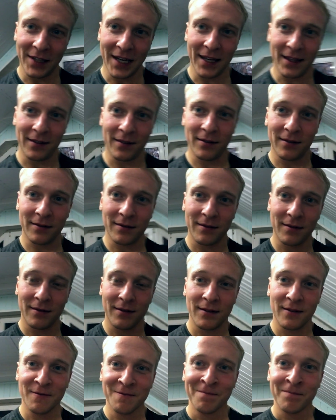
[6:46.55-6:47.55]
that.
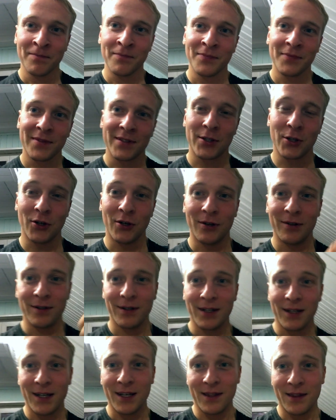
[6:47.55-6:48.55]
So
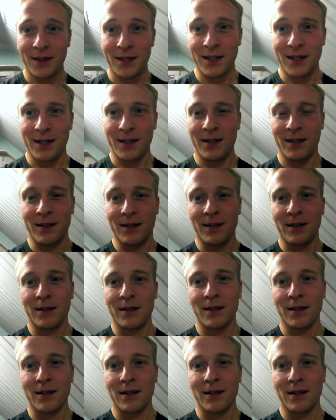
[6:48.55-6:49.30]
in the